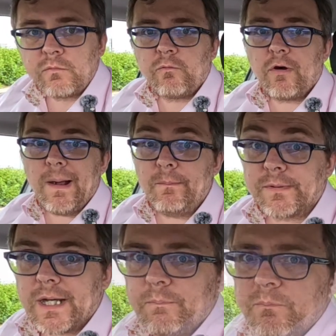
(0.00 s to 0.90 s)
Right,
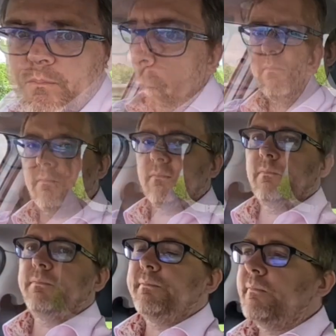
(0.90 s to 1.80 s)
done.
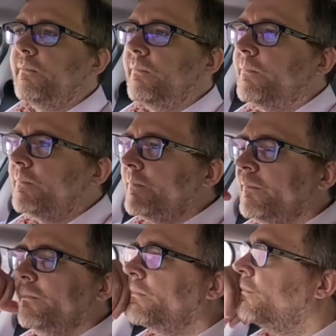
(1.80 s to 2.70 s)
So yeah,
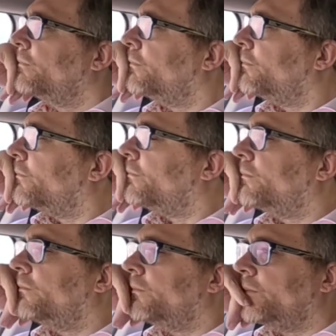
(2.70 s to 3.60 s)
we was off again
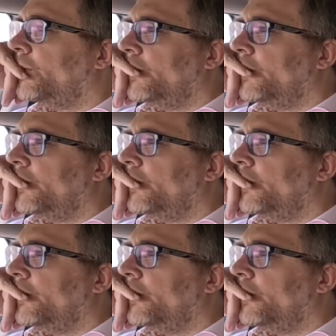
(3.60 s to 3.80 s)
and